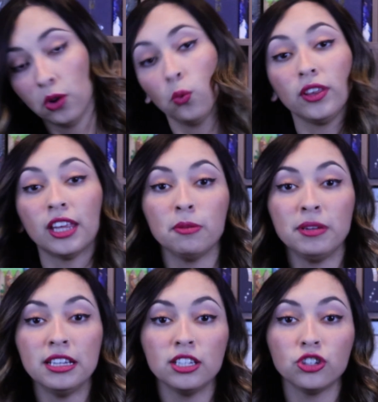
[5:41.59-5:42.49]
What that
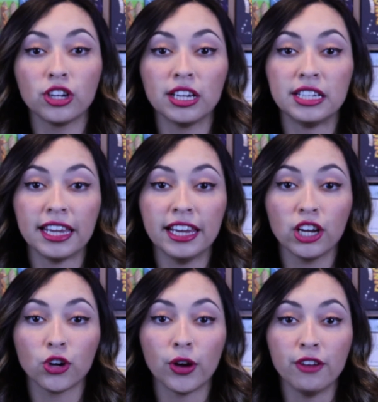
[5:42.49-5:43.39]
means is you're gonna take a
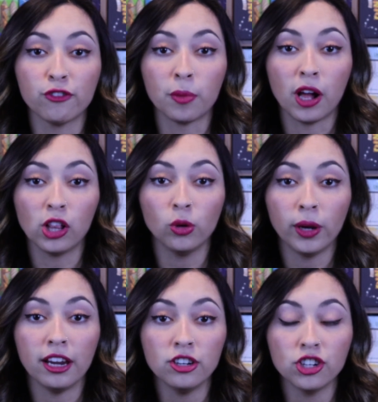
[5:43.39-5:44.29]
crate from a
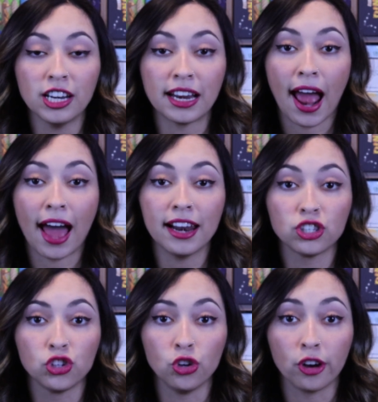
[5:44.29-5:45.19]
location and add it
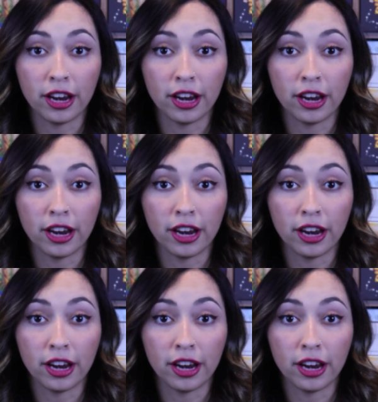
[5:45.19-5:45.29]
to your